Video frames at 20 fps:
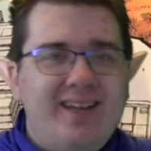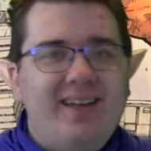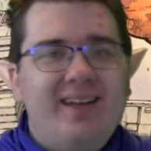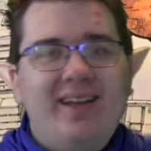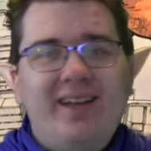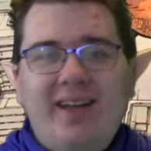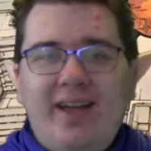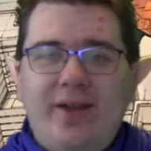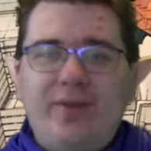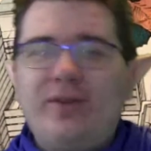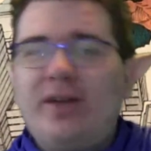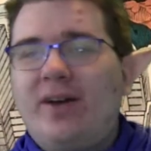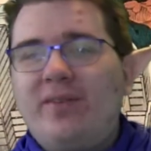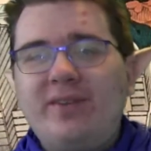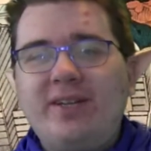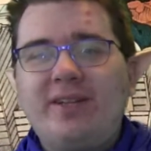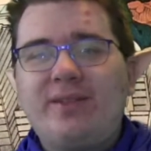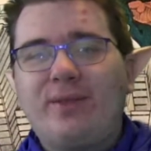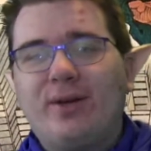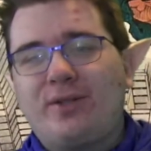if you have
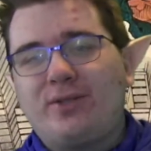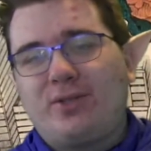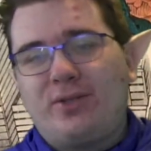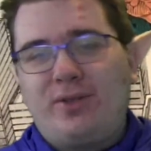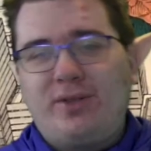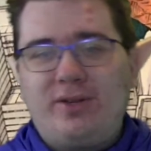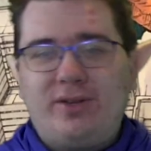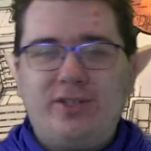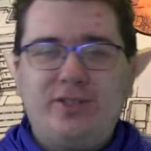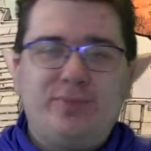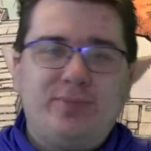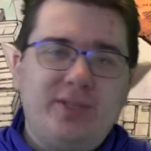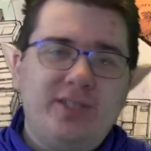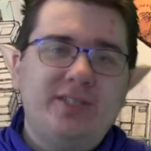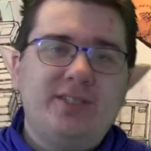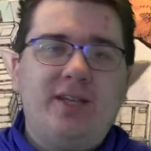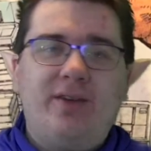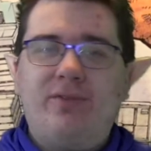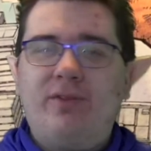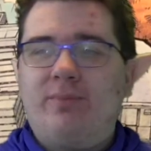any thoughts or theories,
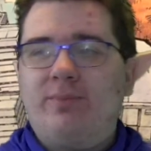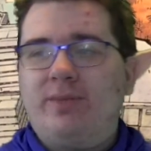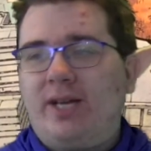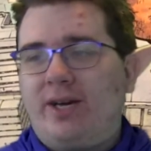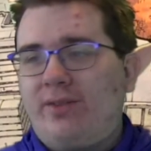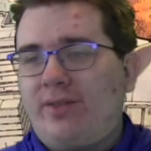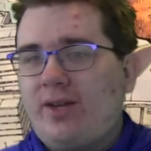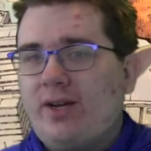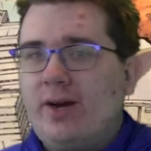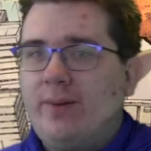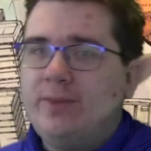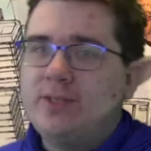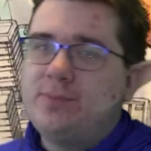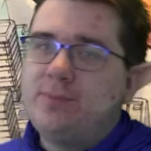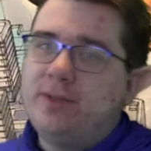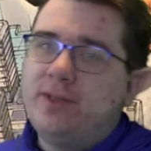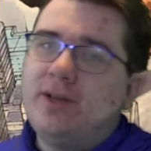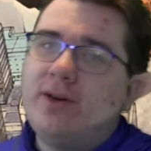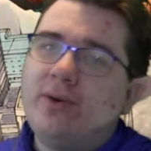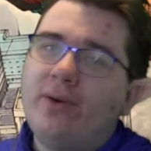please leave them down in the comments
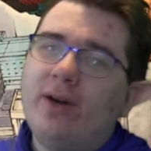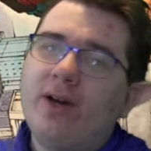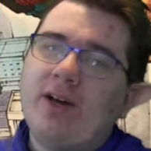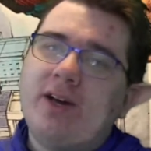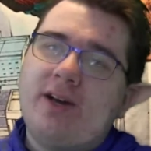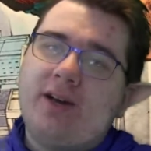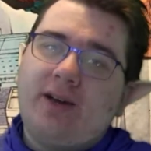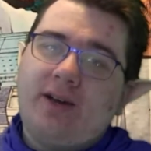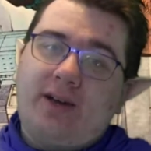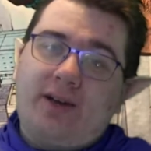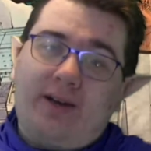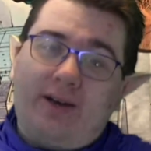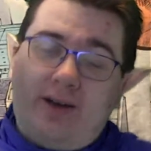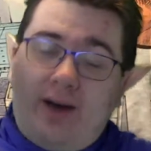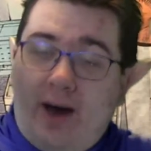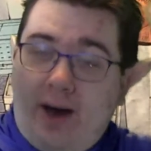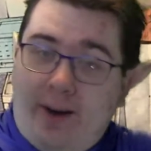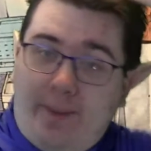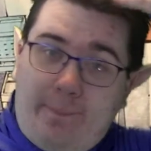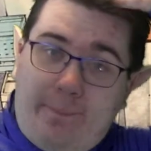below.
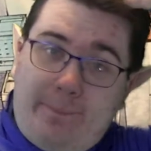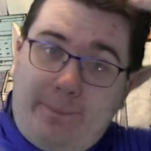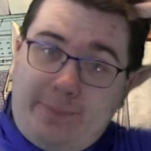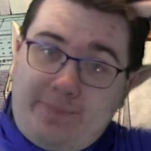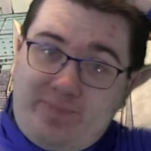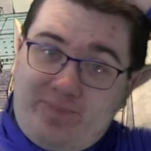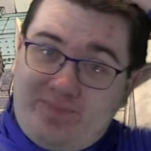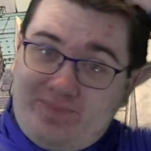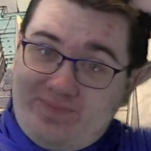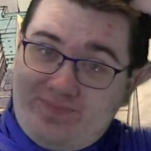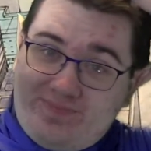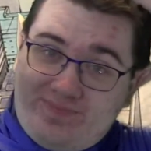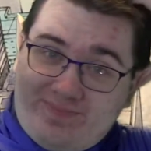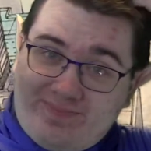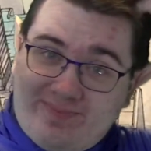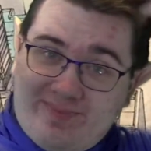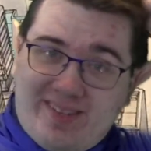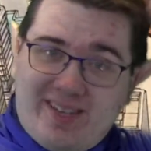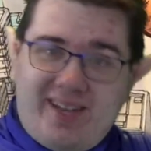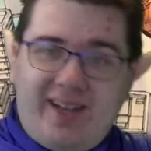Um,
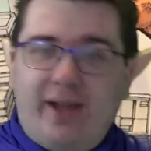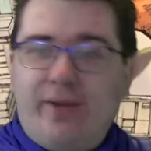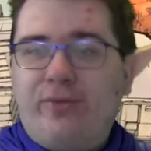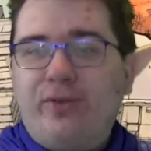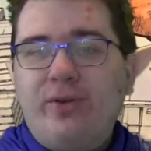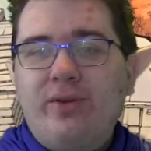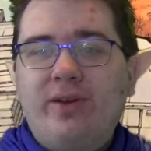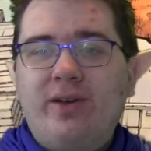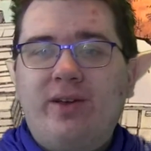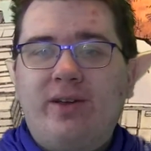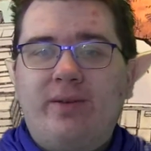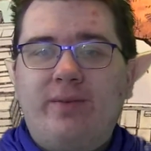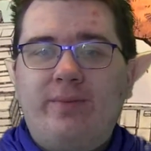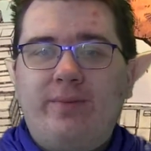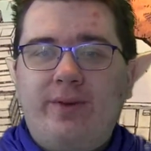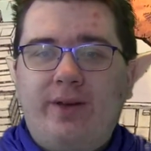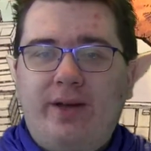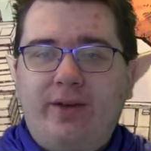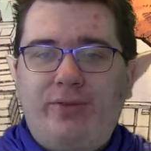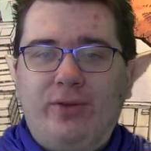if you uh,
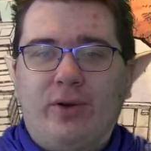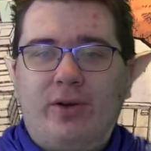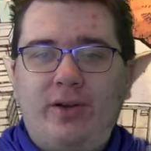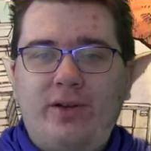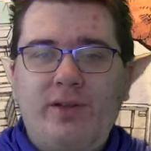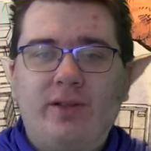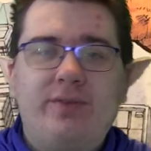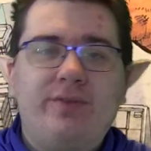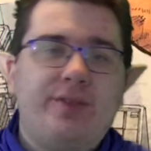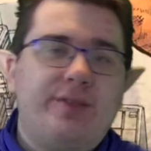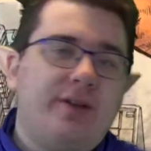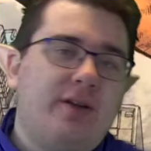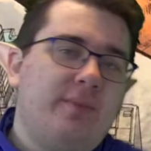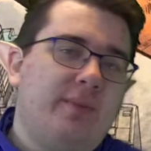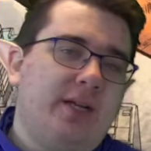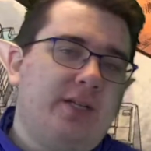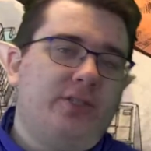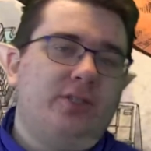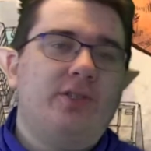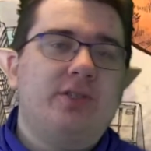if you are going to leave a theory,
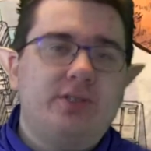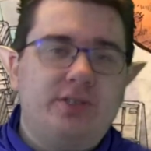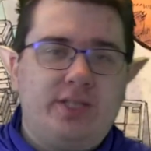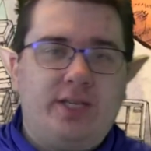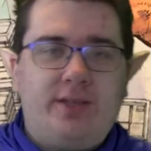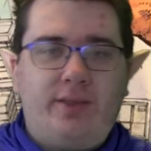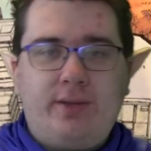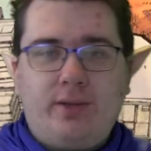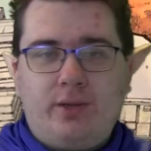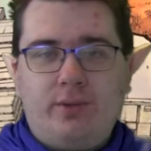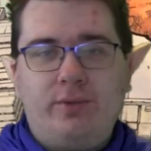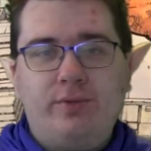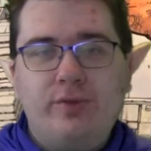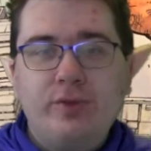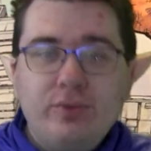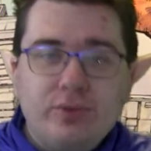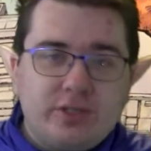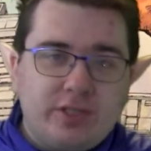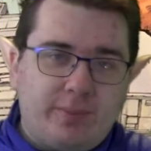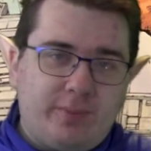make sure to say theory
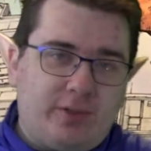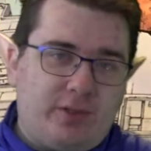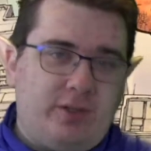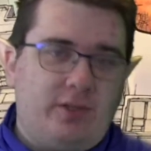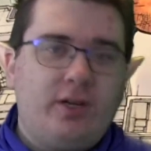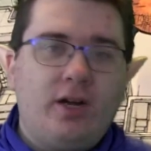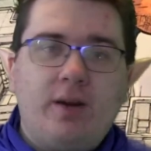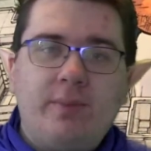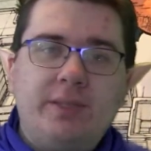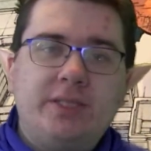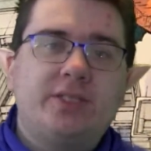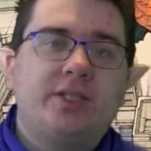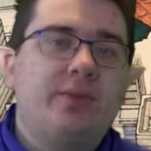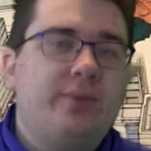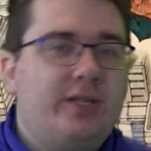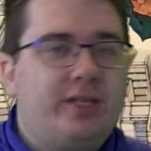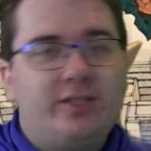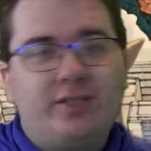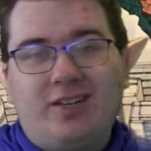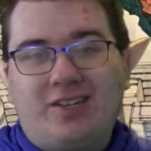review somewhere in the comments so that we
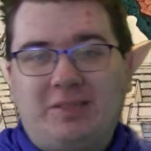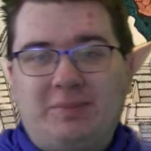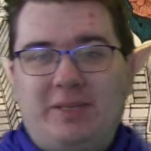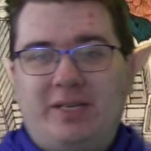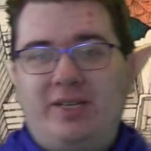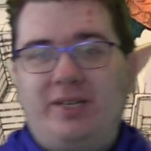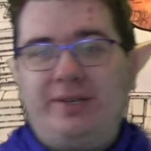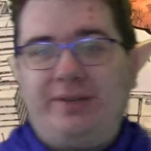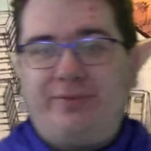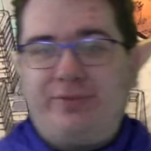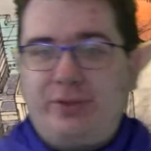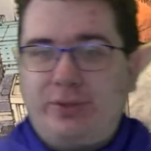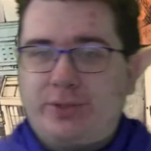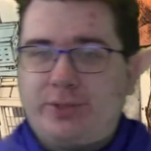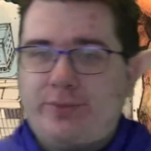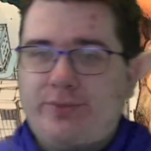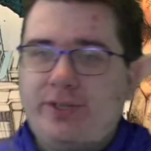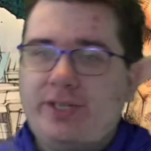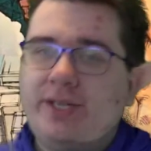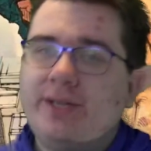can talk about it in a future
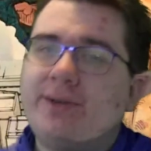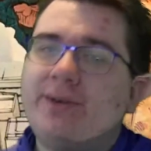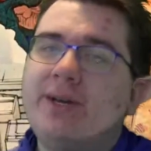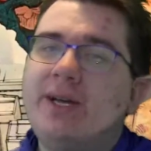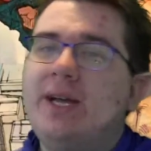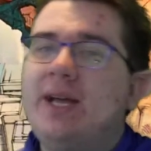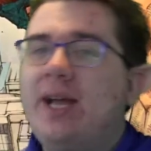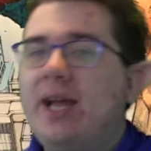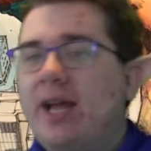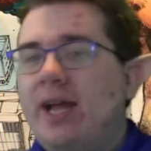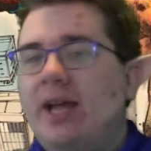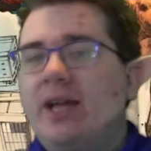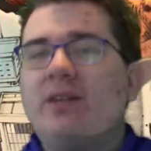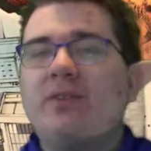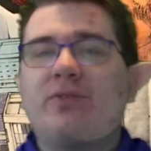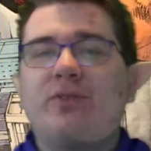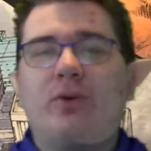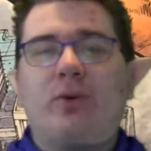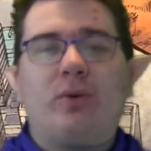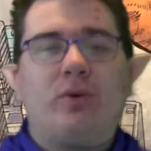video. And
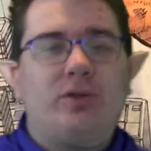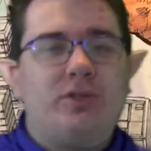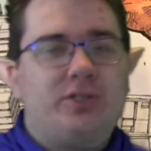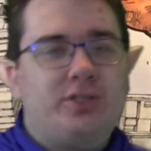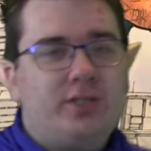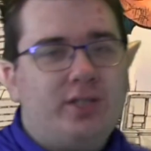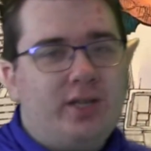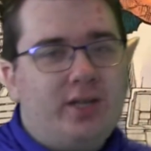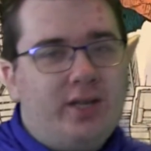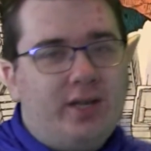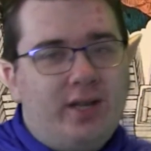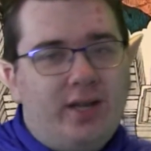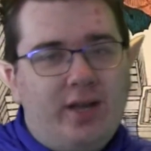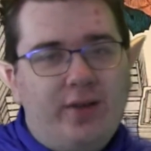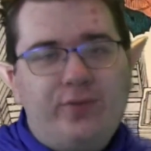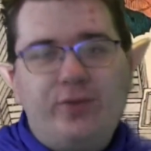of course, if